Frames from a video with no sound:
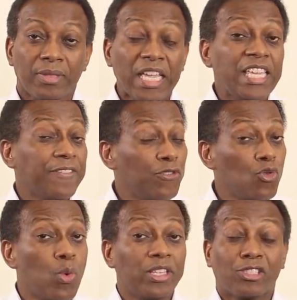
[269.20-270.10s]
If you
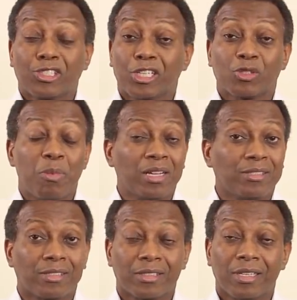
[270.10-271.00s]
went 6
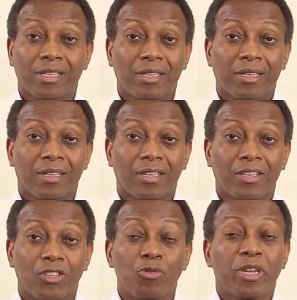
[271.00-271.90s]
months,
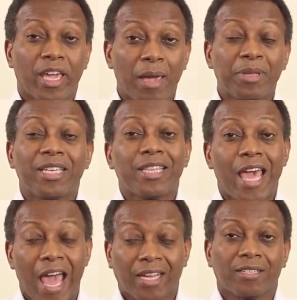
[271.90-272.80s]
you became an
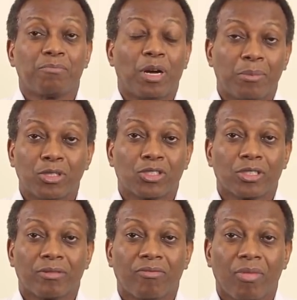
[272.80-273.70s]
inactive publisher.
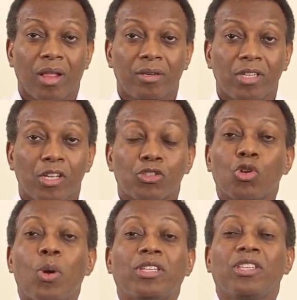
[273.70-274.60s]
So
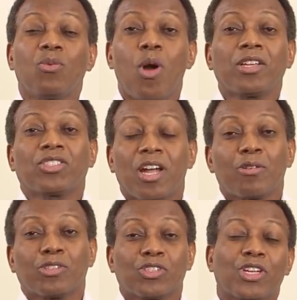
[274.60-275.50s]
what did the Watchtower
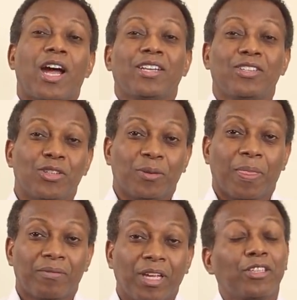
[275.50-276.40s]
Society do?
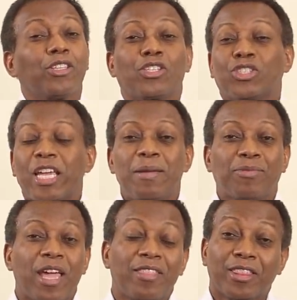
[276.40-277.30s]
They did the same
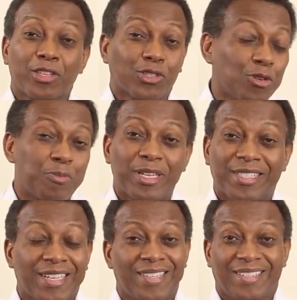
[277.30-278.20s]
thing that the
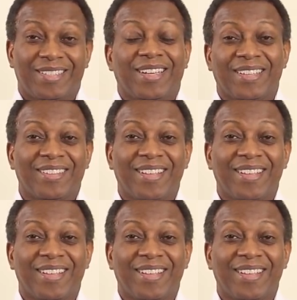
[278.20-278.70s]
superintendent did.